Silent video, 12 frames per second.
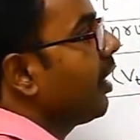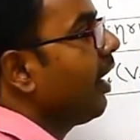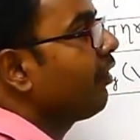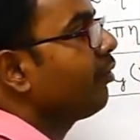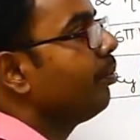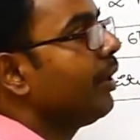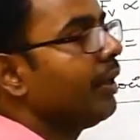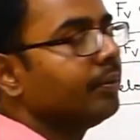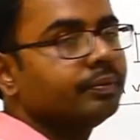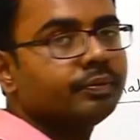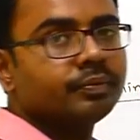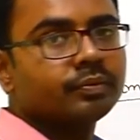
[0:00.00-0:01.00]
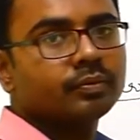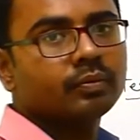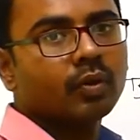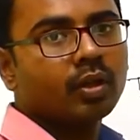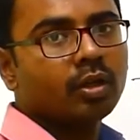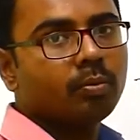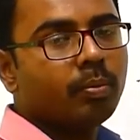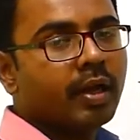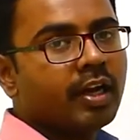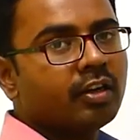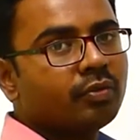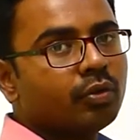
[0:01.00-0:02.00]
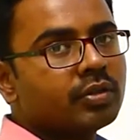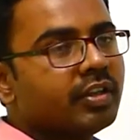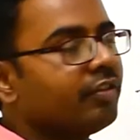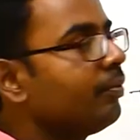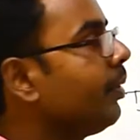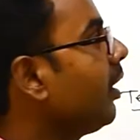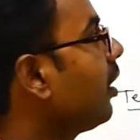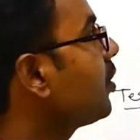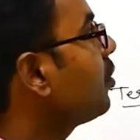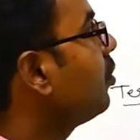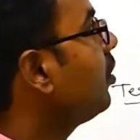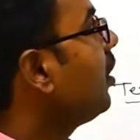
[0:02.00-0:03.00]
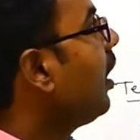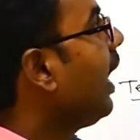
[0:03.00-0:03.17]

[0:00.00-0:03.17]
Fb. Buoyant force Fb also